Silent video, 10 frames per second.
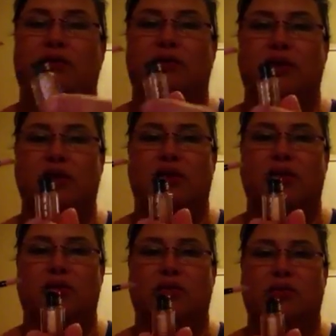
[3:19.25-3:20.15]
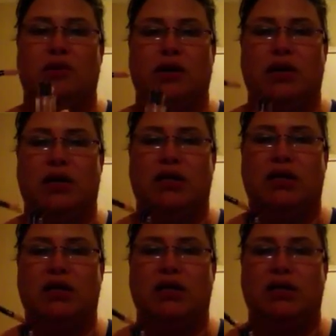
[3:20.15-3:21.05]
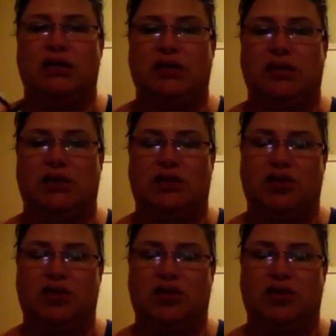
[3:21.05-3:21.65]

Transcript: So I think this is,